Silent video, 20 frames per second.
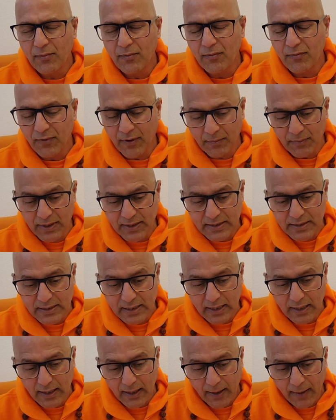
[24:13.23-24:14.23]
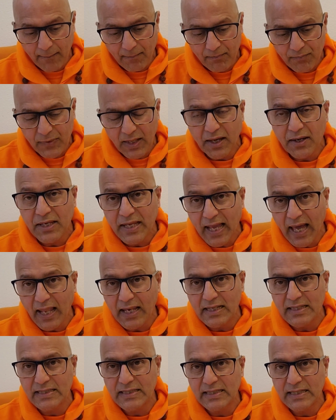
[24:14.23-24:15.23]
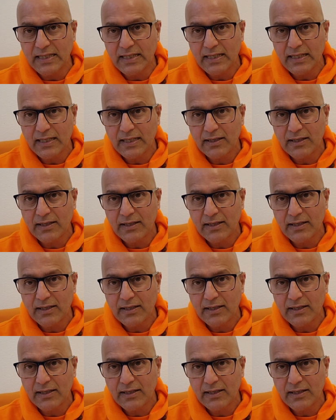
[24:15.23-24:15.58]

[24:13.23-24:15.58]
from this reality,